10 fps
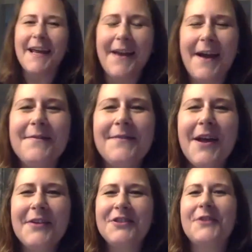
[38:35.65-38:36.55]
I'm
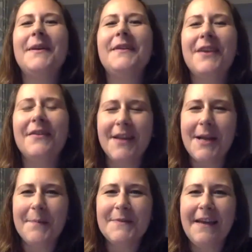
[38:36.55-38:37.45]
not sure we have given an
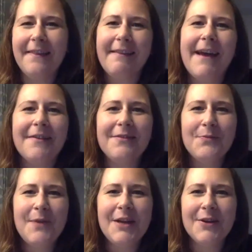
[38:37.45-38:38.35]
update in the last
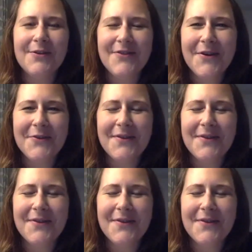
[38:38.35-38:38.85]
week or so